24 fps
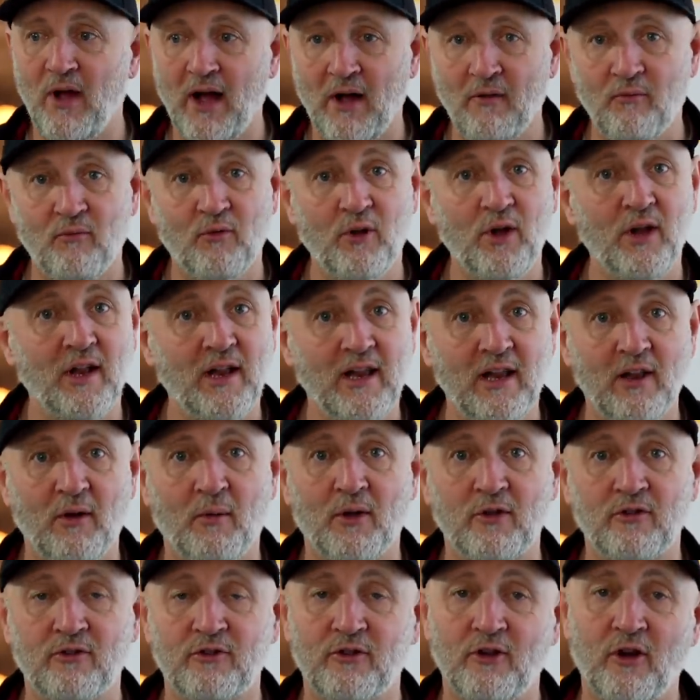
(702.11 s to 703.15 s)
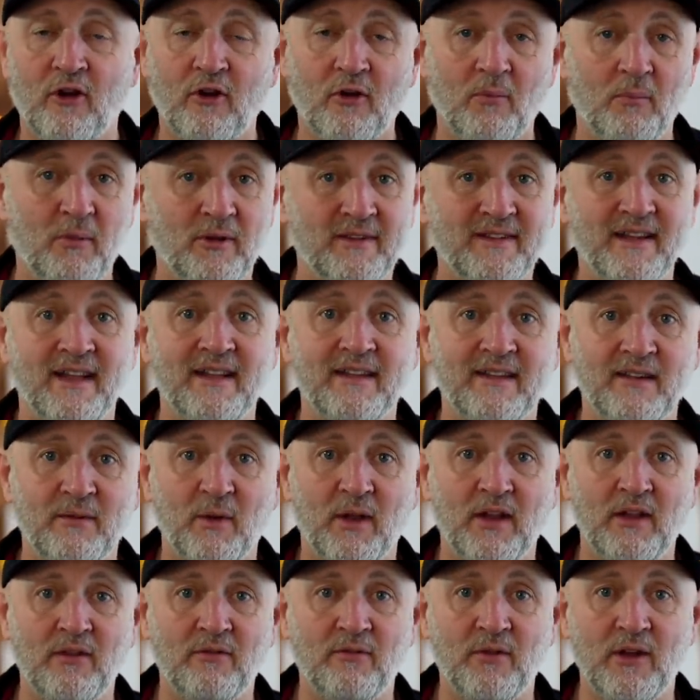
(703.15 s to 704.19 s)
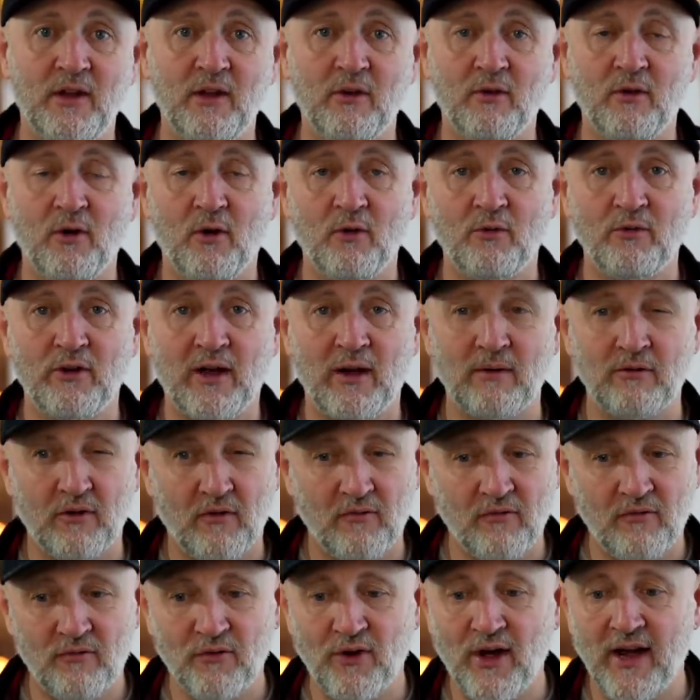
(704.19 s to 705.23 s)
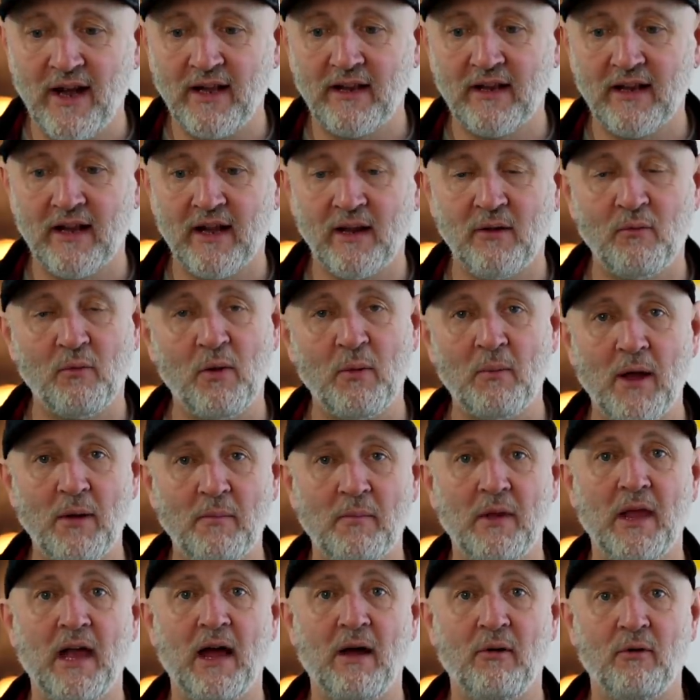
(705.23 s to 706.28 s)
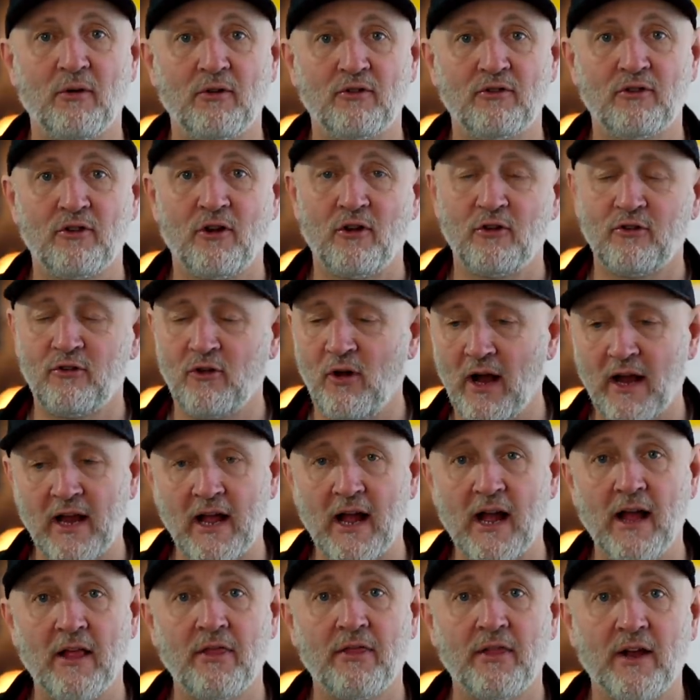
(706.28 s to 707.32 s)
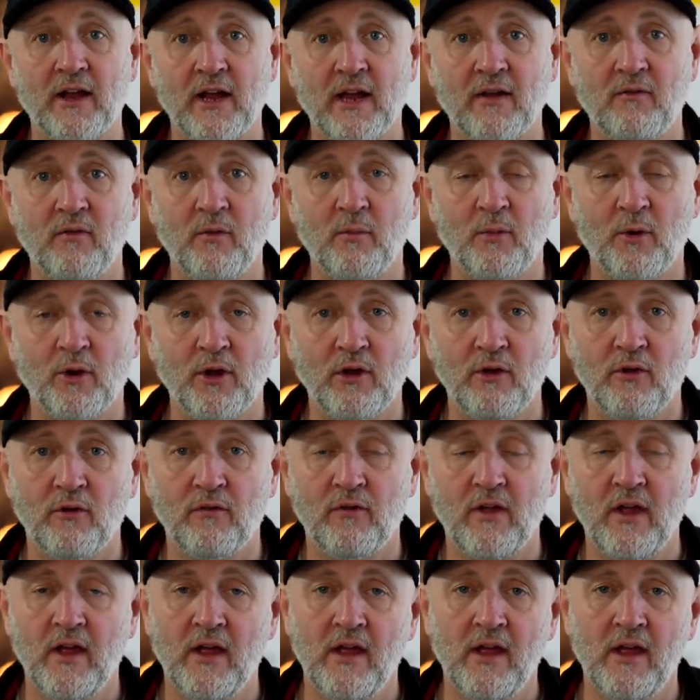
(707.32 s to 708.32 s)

really low on stock and potentially when this video goes out on Friday night we might be out of stock so I can't thank everybody enough